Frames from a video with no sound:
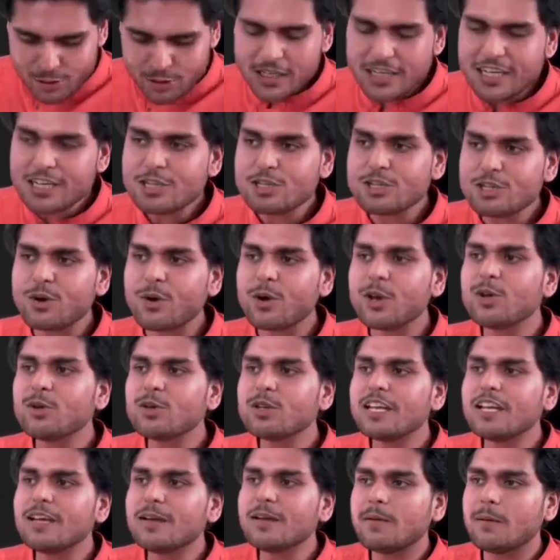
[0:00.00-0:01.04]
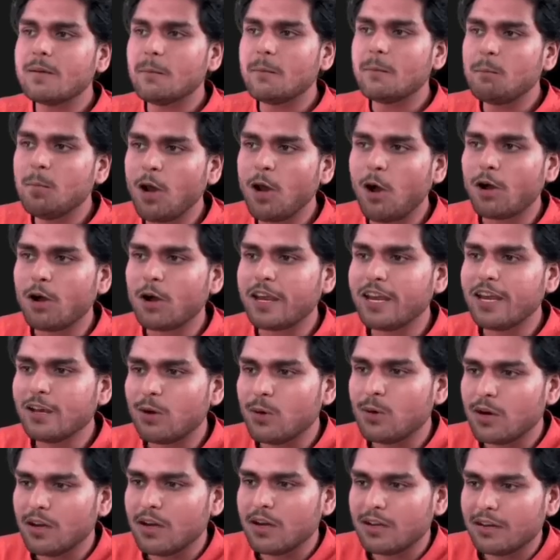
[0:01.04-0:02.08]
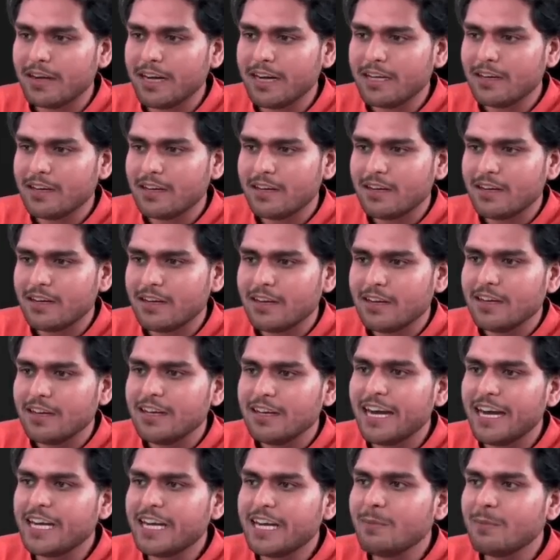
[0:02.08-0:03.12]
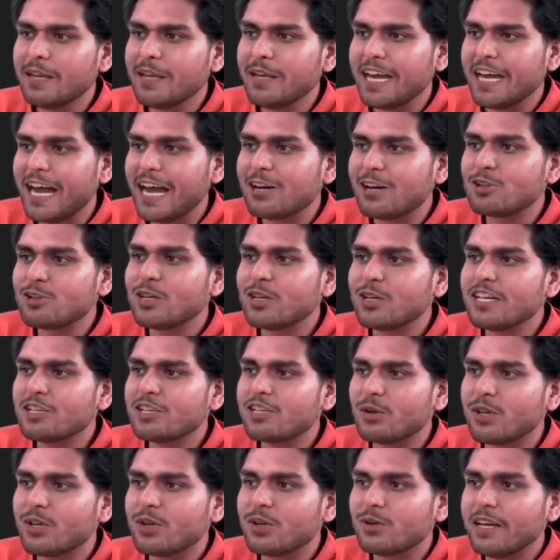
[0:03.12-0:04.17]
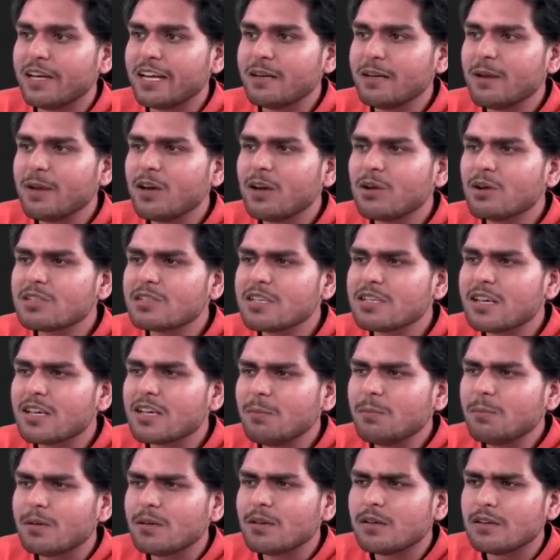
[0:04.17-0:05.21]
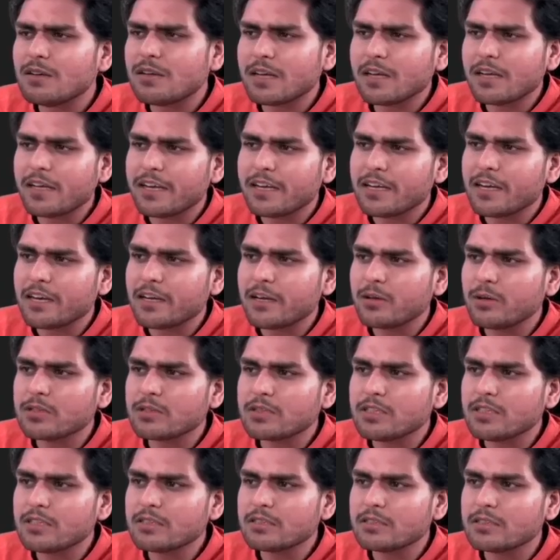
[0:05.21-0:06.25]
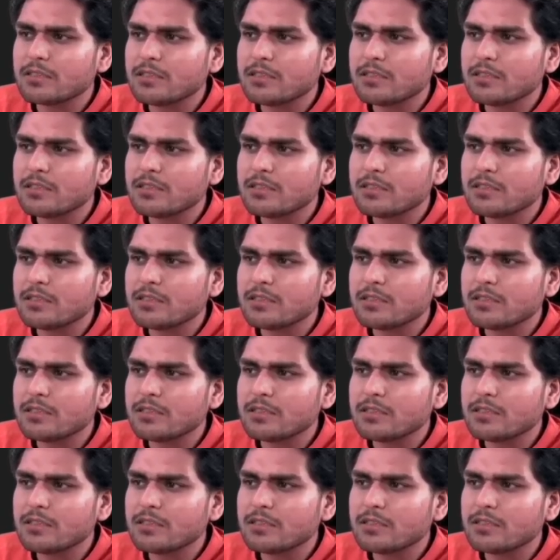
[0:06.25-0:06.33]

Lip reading: show you the blocking code, right? Let me actually show you. Let me close this up. Okay, can I close this?